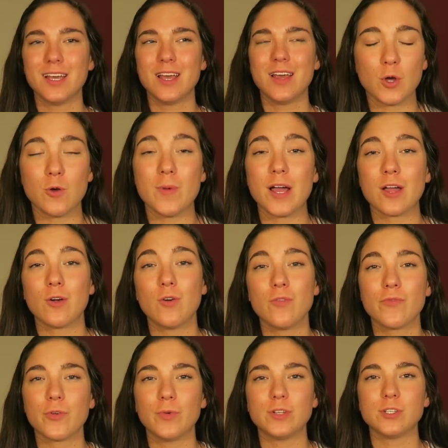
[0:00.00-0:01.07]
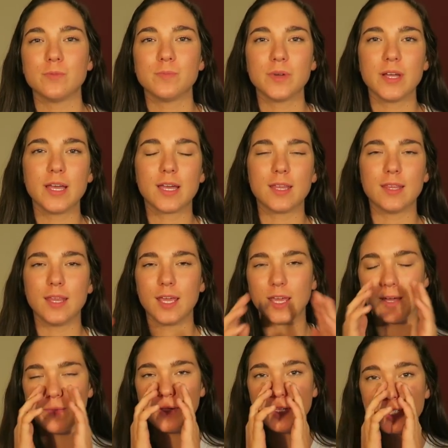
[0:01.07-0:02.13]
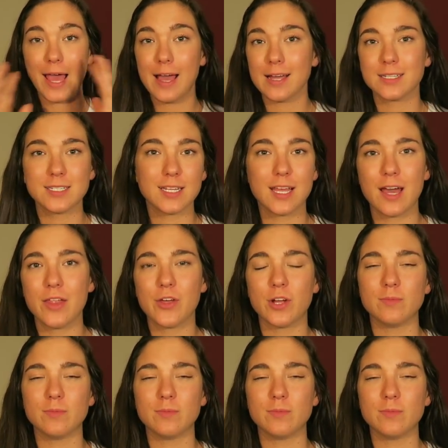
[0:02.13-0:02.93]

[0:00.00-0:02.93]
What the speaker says: go back home for winter break and like get my act together.